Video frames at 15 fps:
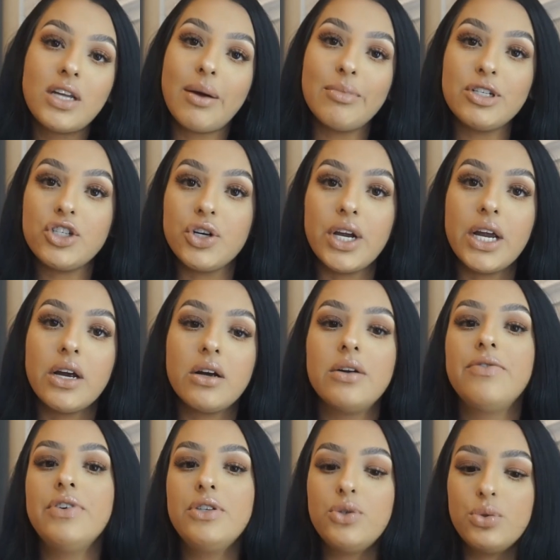damage your hair
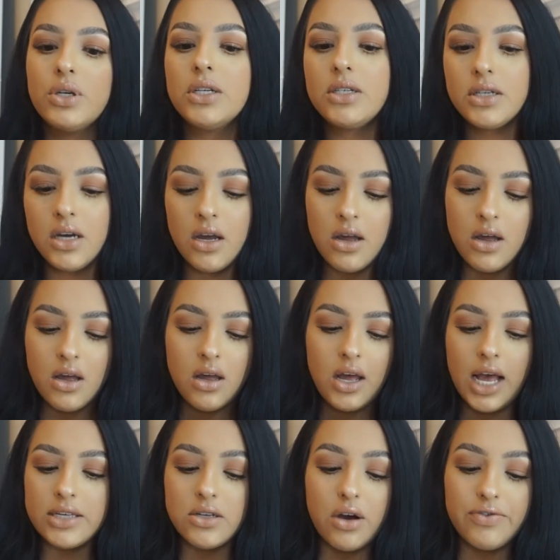if you do it
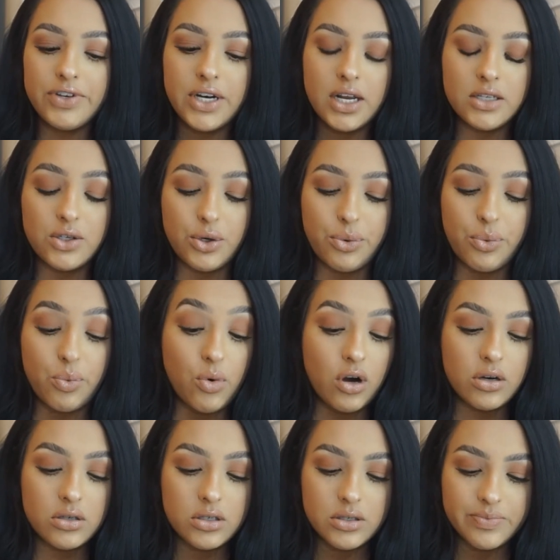as often as you
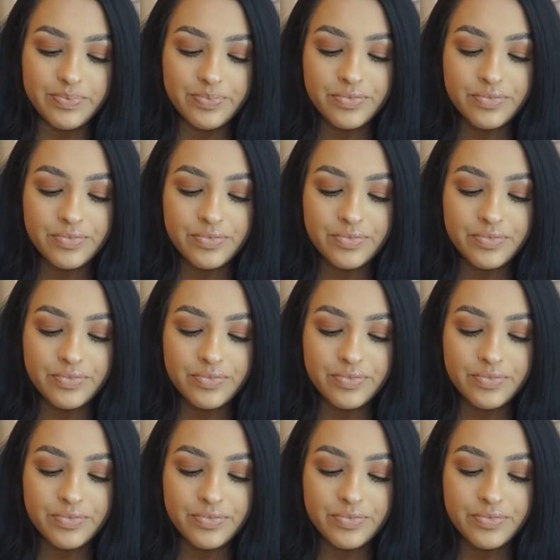want.